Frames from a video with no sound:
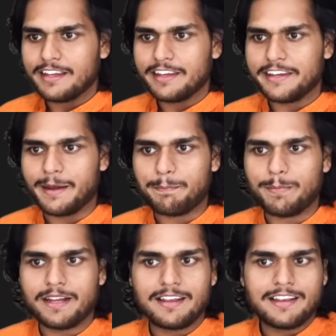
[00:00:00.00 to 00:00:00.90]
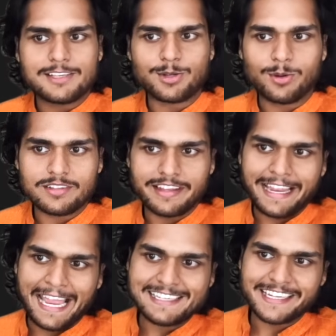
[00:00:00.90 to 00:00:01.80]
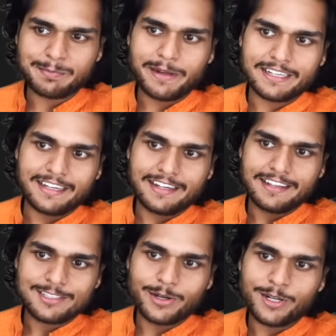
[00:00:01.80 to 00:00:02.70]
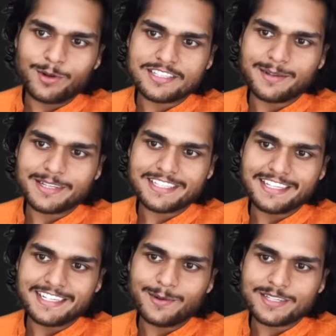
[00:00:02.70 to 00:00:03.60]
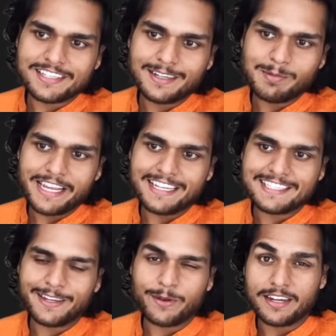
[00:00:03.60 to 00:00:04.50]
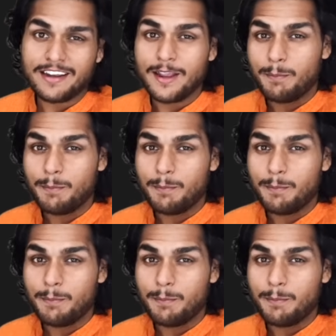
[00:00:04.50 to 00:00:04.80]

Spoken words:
Yup. So as expected, so it was Namaste JavaScript and 7.